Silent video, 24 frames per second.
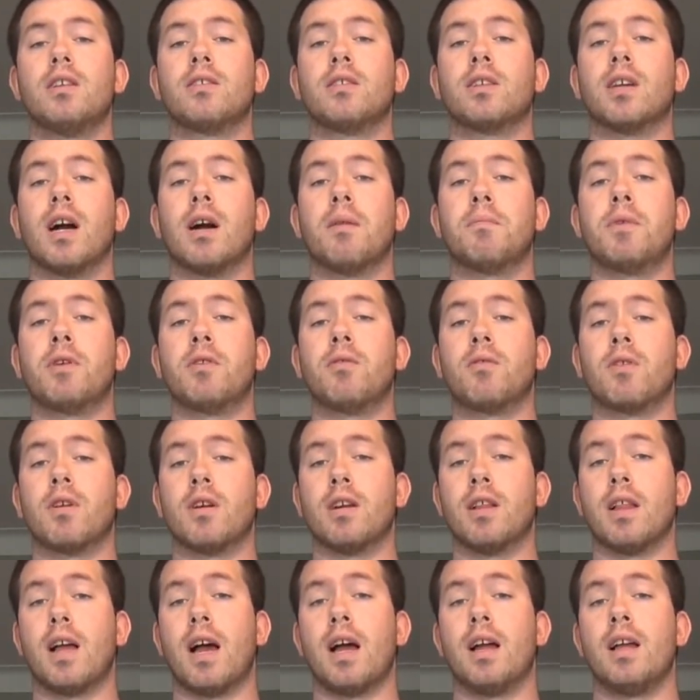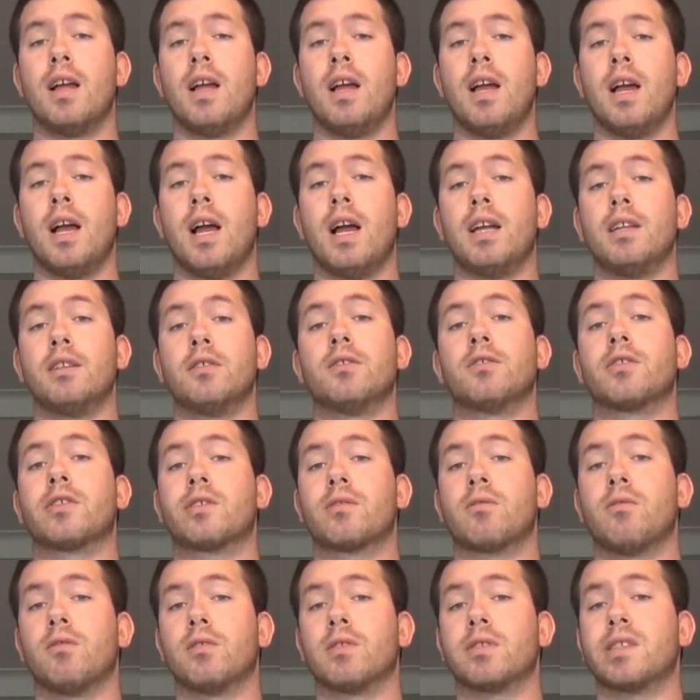You gotta be aware of that. And your
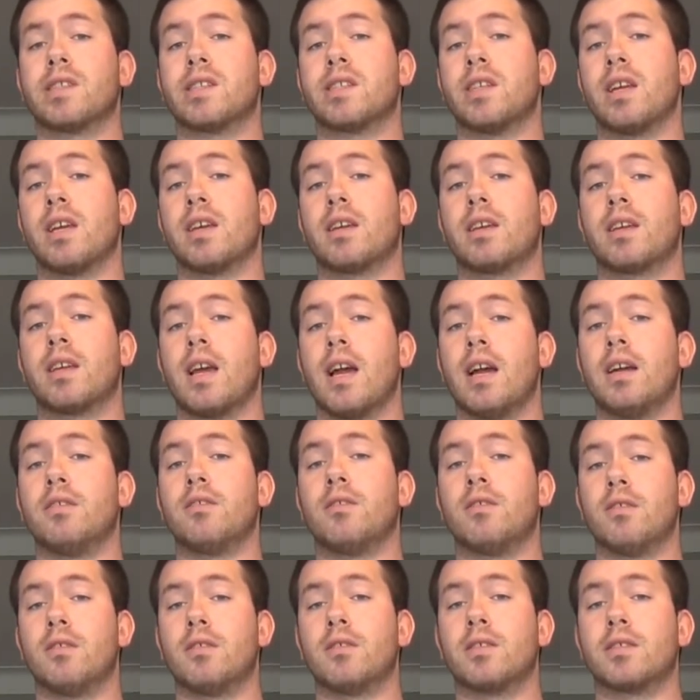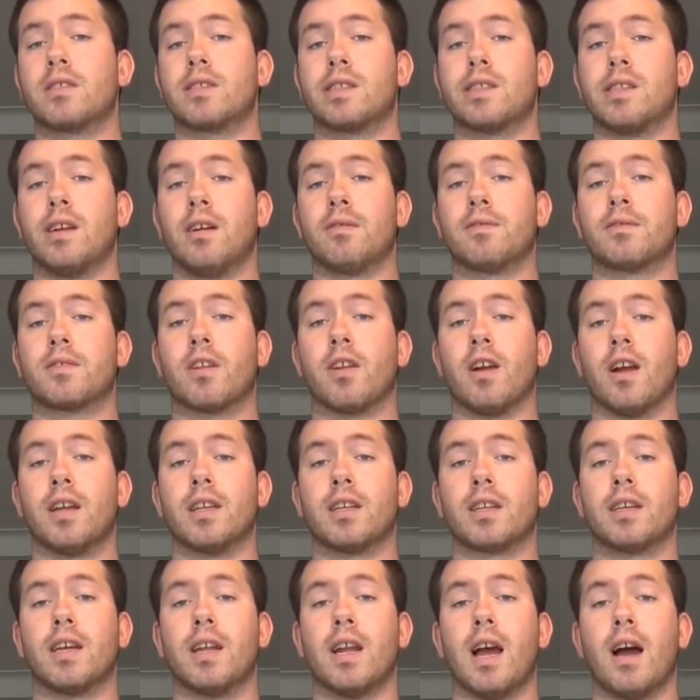corn snake can hurt itself
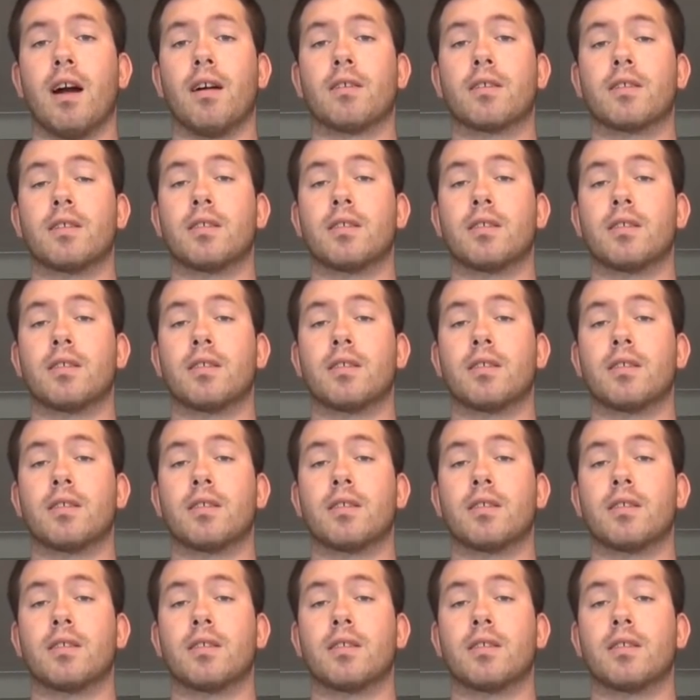trying to get out.